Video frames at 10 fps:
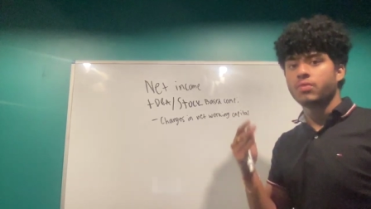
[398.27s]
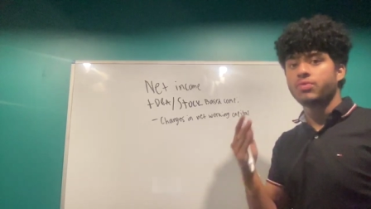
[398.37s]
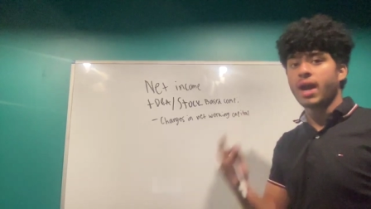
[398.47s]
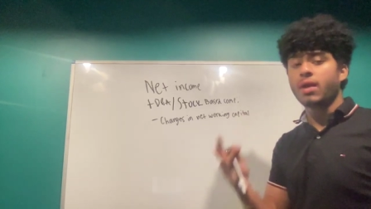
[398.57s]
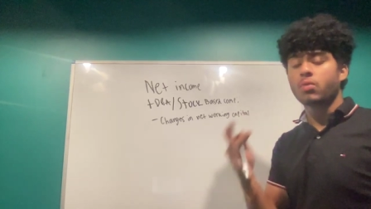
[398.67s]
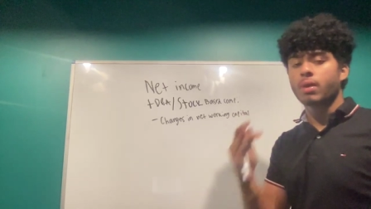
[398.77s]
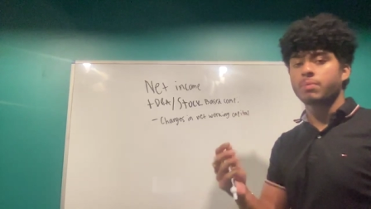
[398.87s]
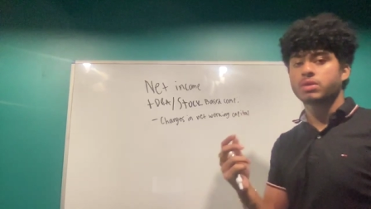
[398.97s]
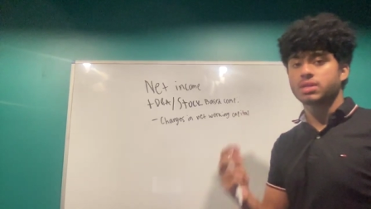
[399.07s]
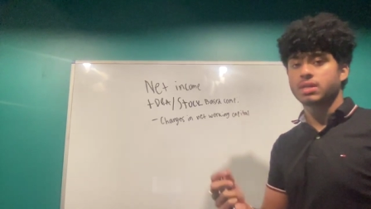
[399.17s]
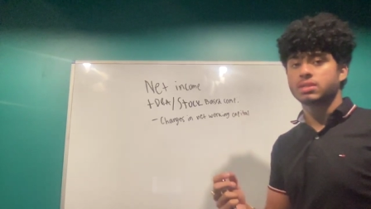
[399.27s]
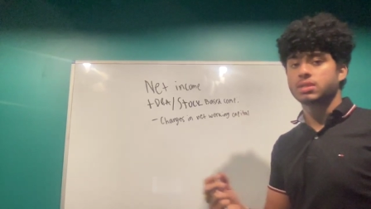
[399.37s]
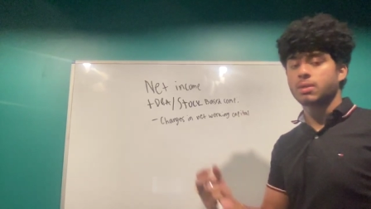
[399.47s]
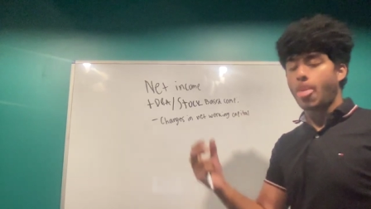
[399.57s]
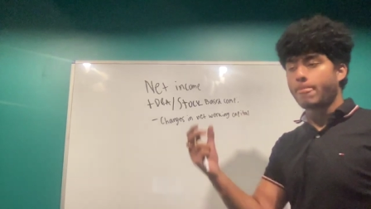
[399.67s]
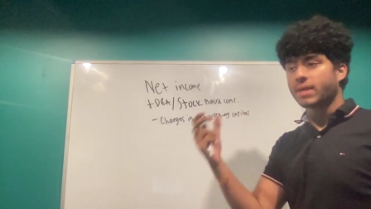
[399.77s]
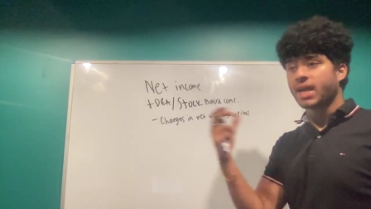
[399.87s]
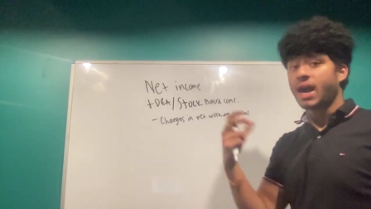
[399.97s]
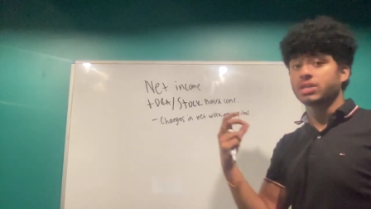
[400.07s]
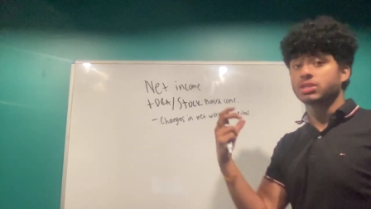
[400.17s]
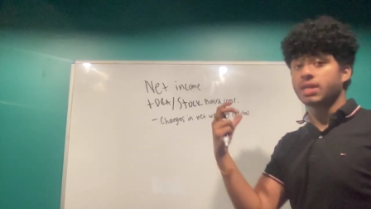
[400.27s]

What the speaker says: that represents cash